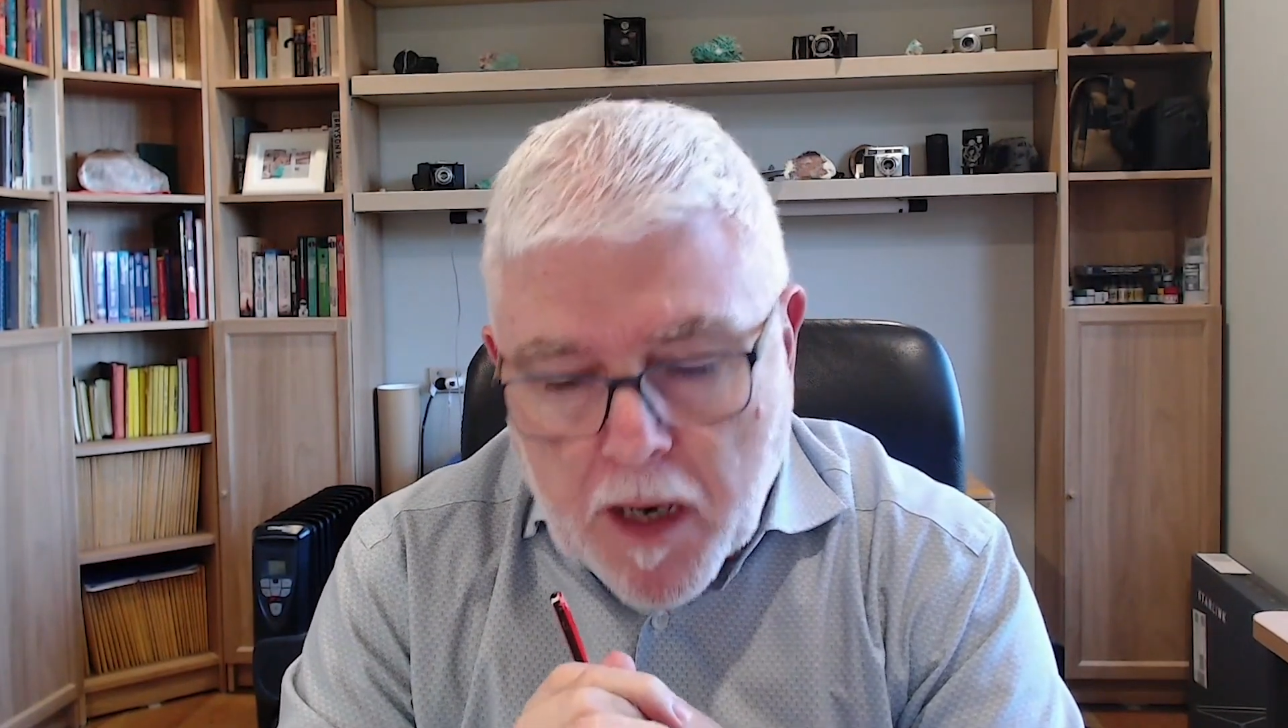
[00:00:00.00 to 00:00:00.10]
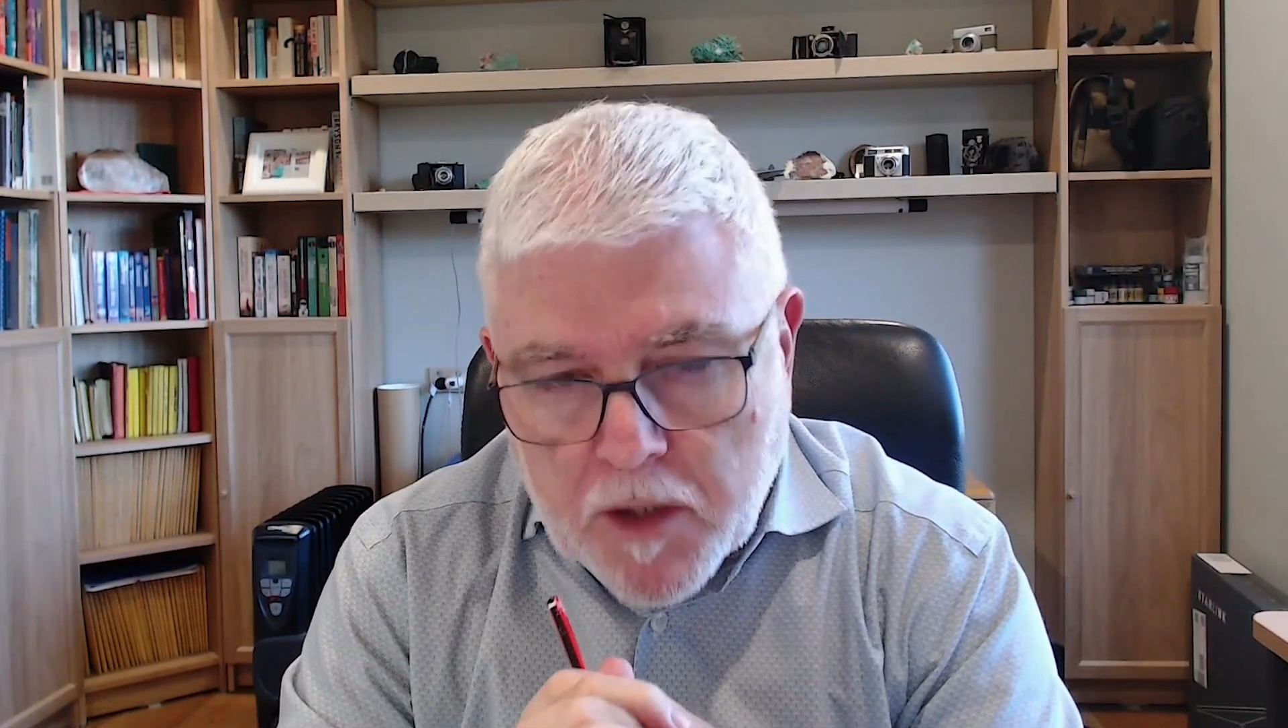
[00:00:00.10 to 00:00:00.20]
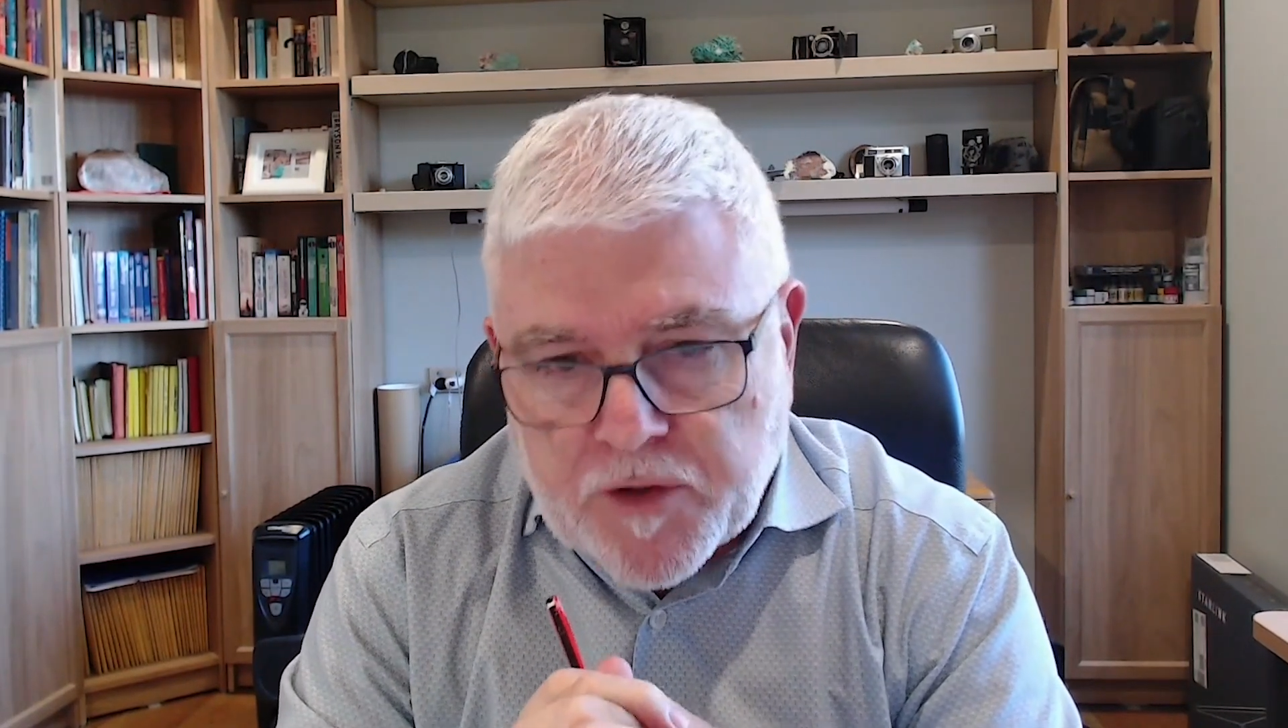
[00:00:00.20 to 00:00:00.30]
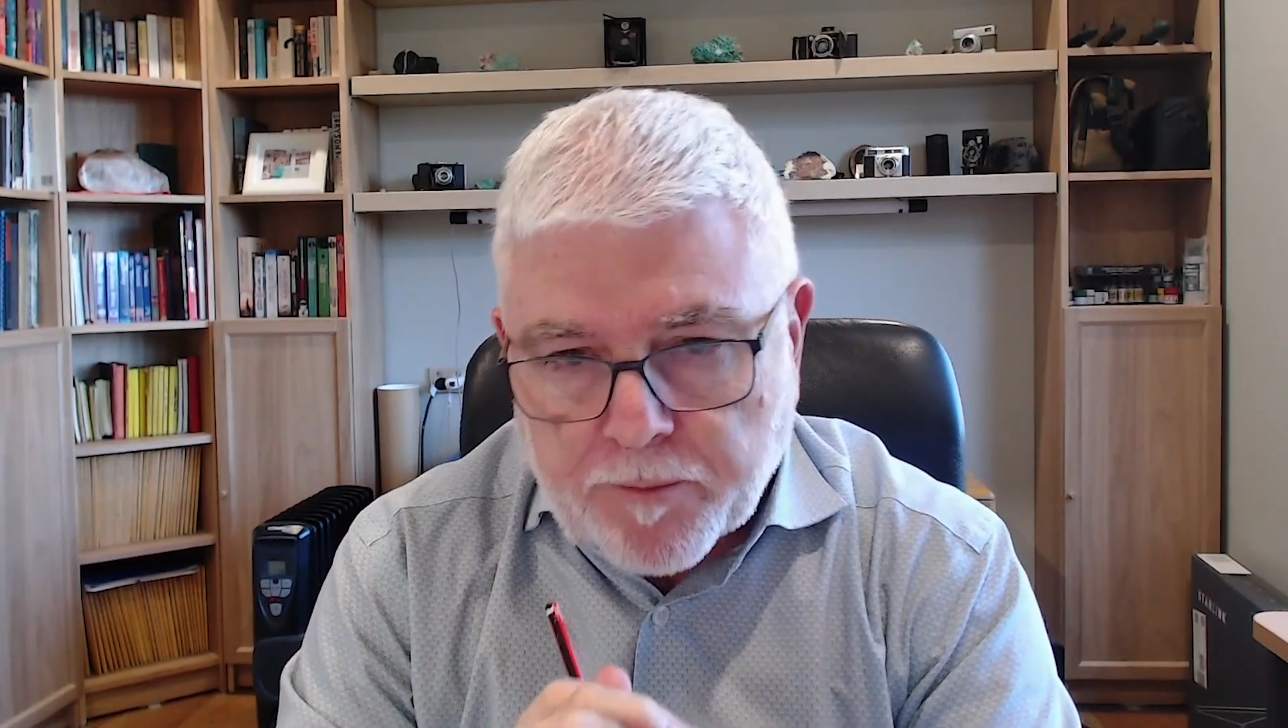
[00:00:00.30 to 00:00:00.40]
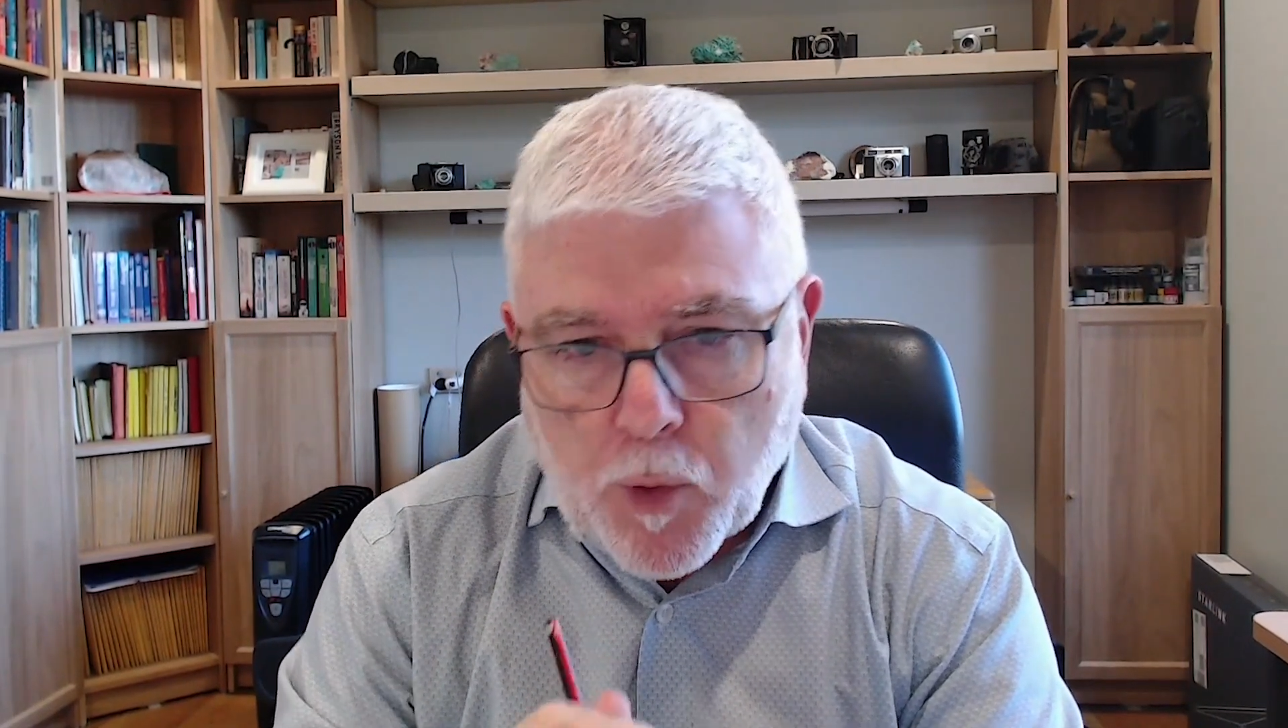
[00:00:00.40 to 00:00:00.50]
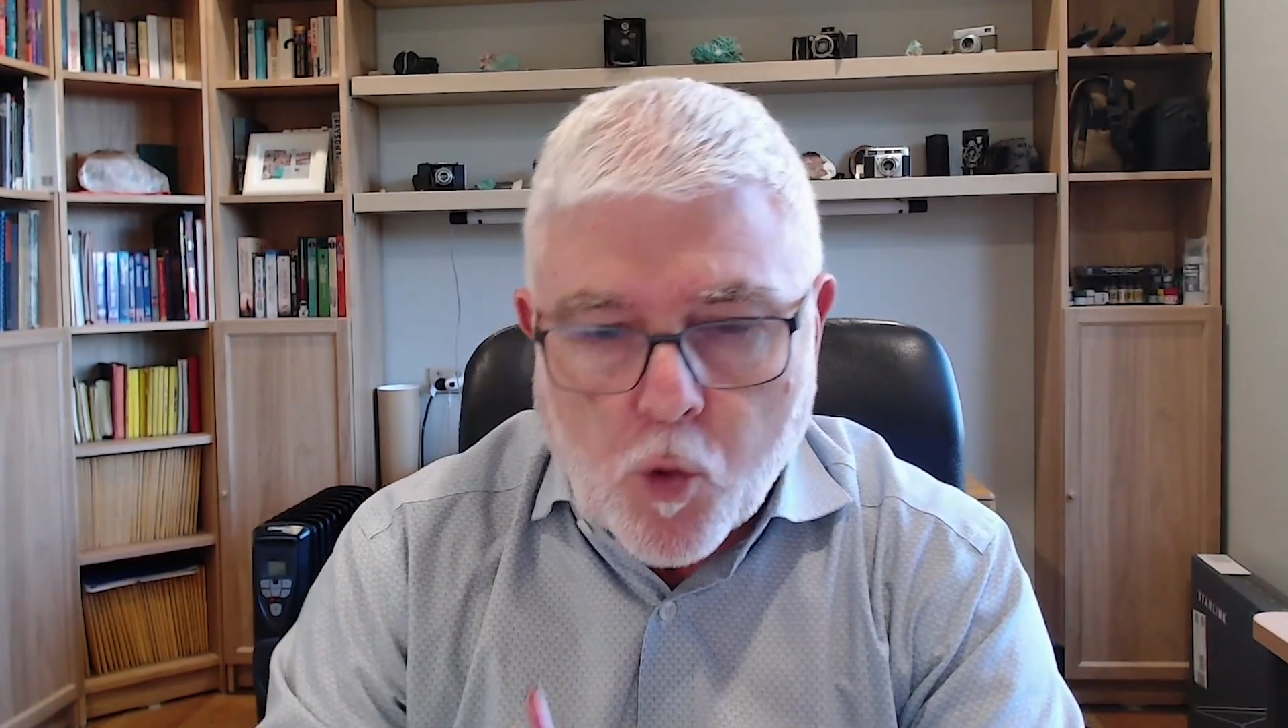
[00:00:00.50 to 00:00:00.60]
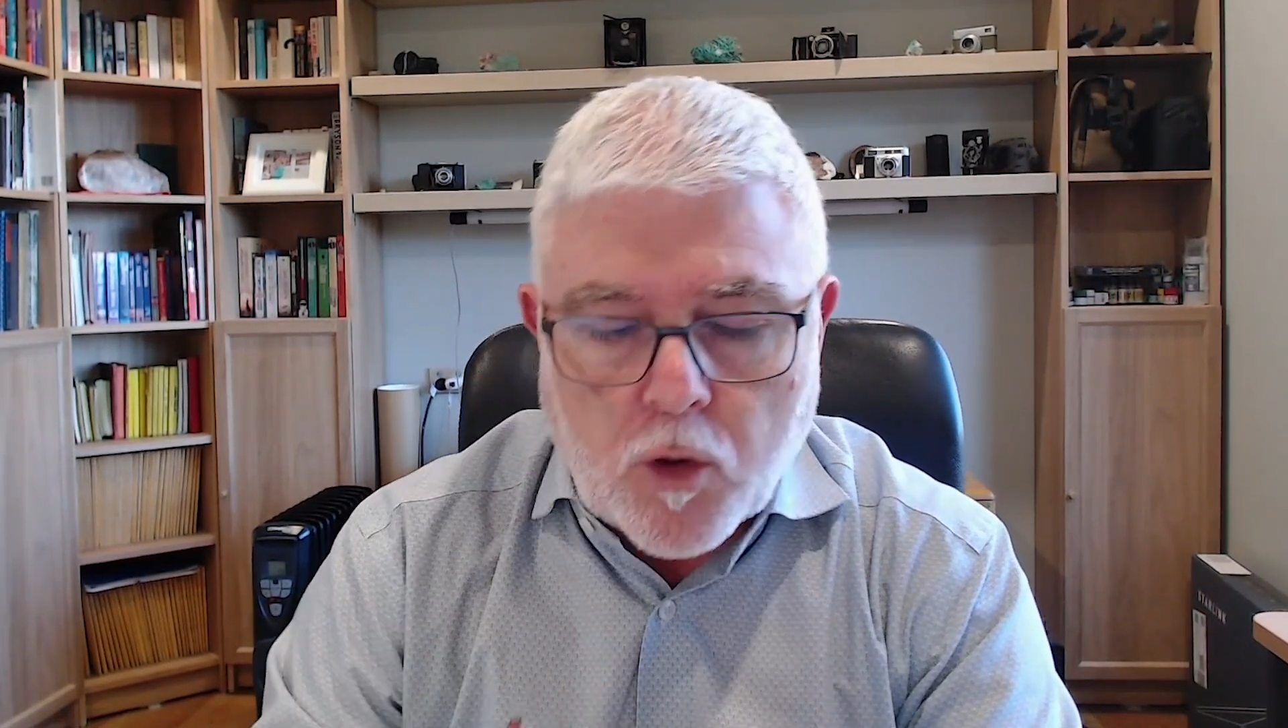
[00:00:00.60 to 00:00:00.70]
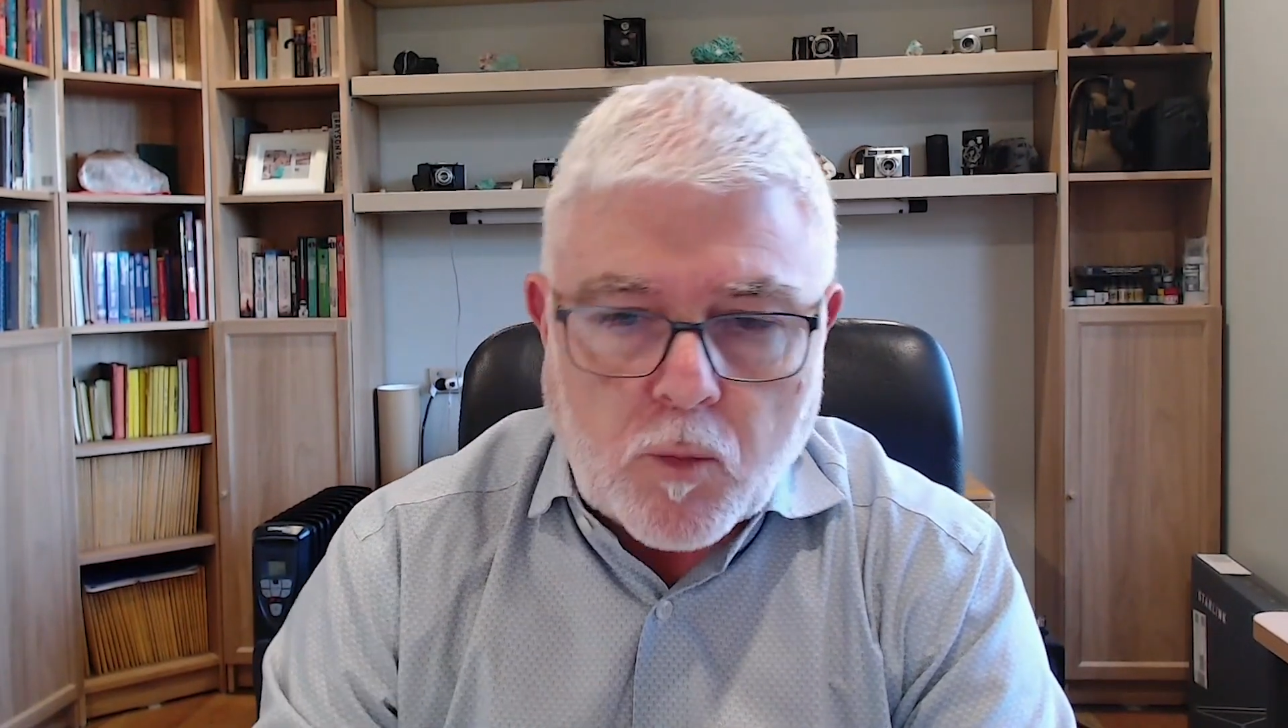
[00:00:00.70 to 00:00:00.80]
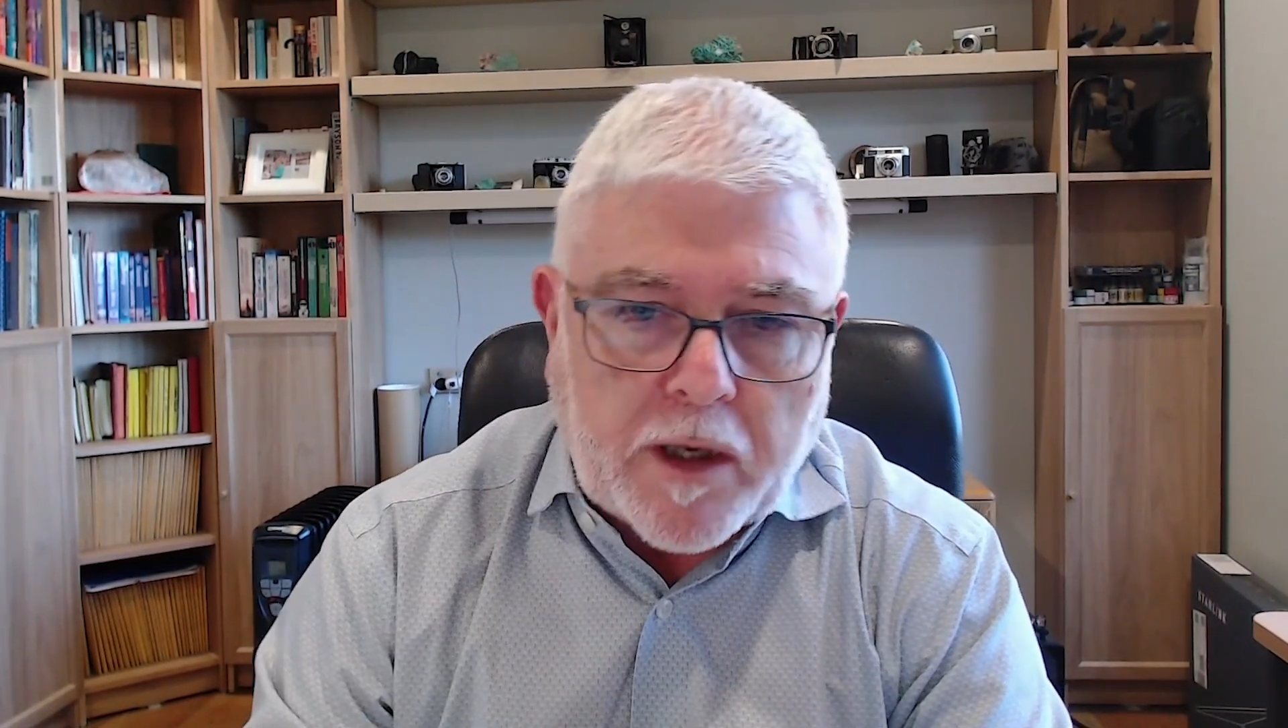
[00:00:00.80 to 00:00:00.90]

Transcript: most important